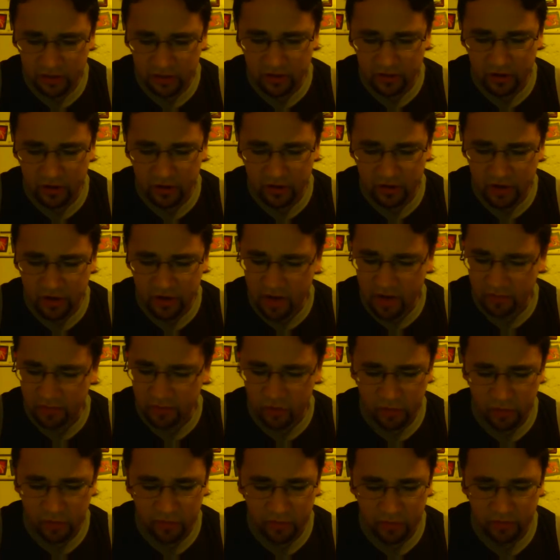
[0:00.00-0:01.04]
You have your
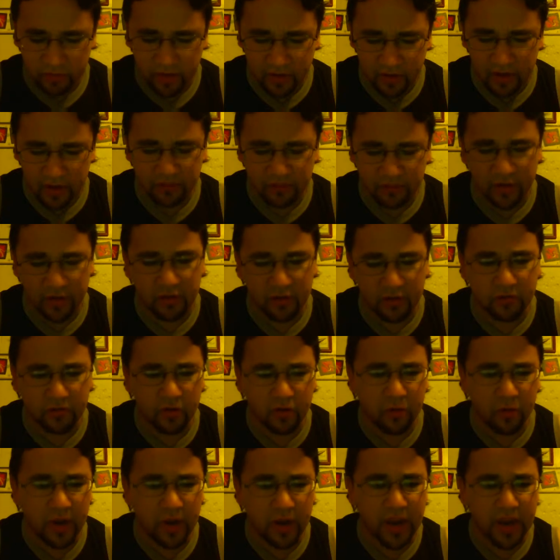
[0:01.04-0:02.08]
triple threat, fatal
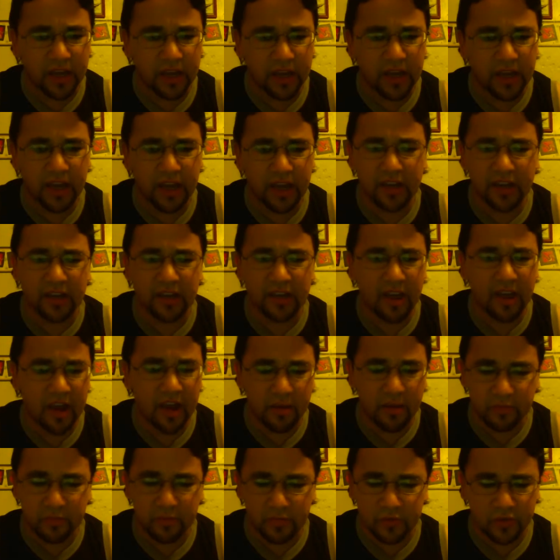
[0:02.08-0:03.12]
four way,
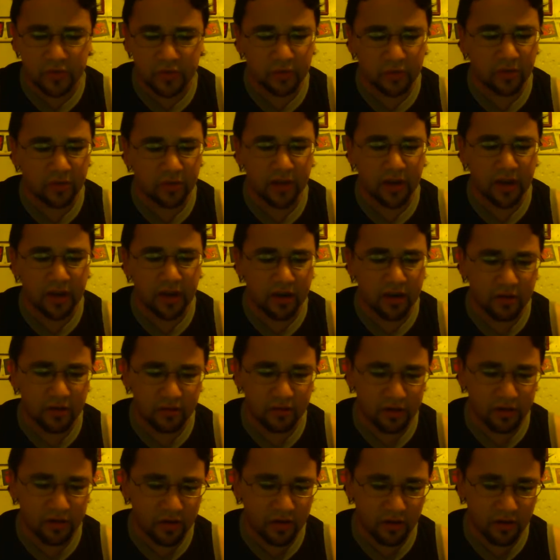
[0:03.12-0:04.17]
handicap,
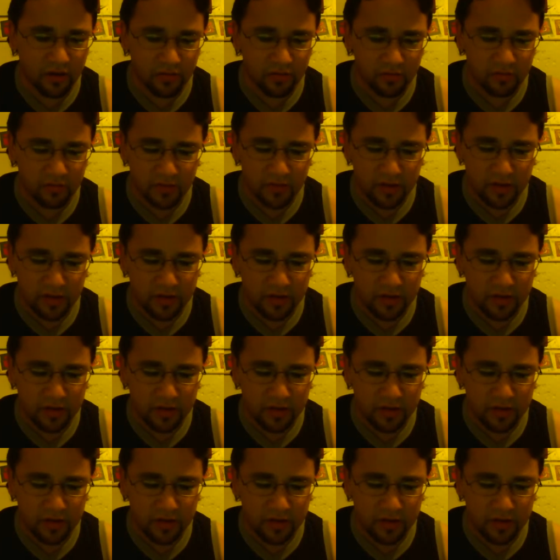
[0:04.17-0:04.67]
tornado.